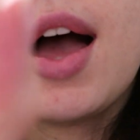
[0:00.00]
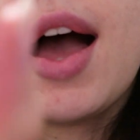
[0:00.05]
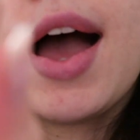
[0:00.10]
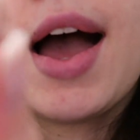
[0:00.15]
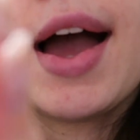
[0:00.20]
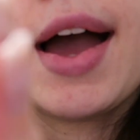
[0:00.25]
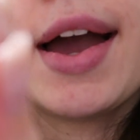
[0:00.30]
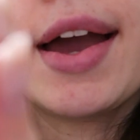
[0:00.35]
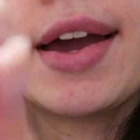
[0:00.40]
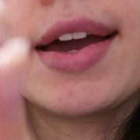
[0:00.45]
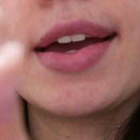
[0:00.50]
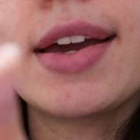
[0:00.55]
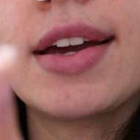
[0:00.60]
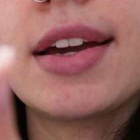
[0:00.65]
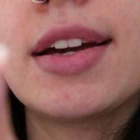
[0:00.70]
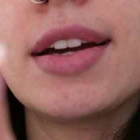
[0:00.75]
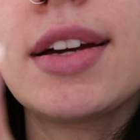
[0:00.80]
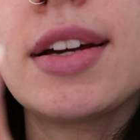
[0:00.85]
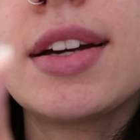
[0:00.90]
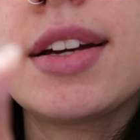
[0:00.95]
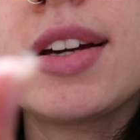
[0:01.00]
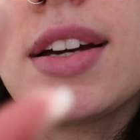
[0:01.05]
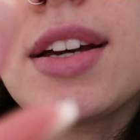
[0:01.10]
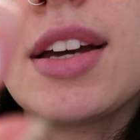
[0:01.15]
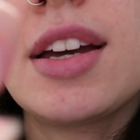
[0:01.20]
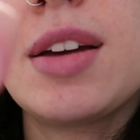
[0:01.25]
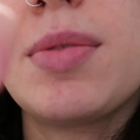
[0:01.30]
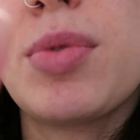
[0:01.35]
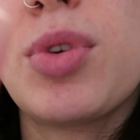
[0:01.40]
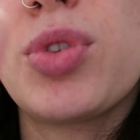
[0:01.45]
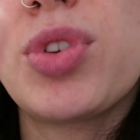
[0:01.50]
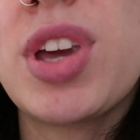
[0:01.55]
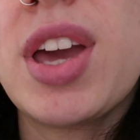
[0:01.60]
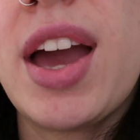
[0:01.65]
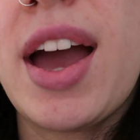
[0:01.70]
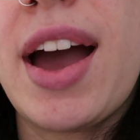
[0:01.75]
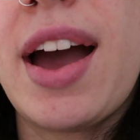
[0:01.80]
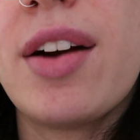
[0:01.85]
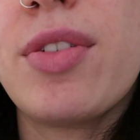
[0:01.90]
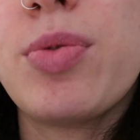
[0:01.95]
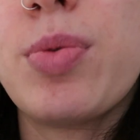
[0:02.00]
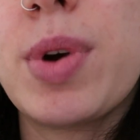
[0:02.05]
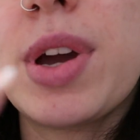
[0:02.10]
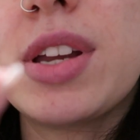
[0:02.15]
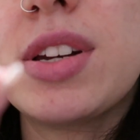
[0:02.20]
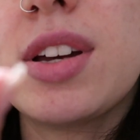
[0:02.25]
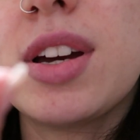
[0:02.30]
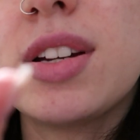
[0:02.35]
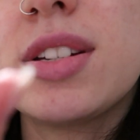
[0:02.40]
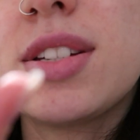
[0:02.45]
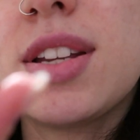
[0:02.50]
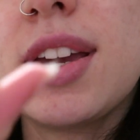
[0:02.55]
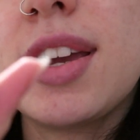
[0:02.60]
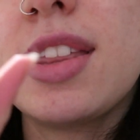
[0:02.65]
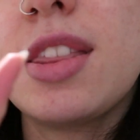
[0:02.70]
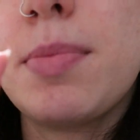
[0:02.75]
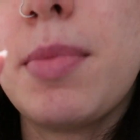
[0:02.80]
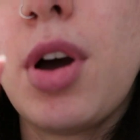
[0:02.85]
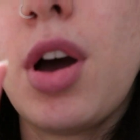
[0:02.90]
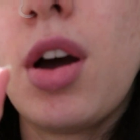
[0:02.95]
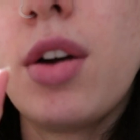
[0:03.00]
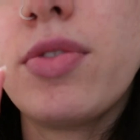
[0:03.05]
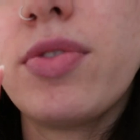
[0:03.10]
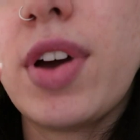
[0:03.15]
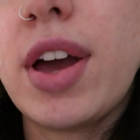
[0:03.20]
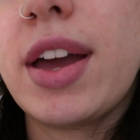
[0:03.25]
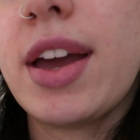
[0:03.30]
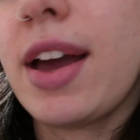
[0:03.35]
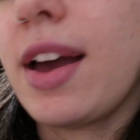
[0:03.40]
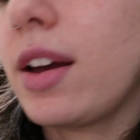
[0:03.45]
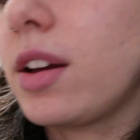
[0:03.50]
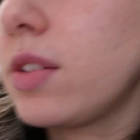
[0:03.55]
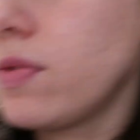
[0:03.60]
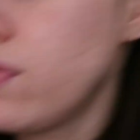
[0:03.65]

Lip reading: I am only halfway done taking them off. I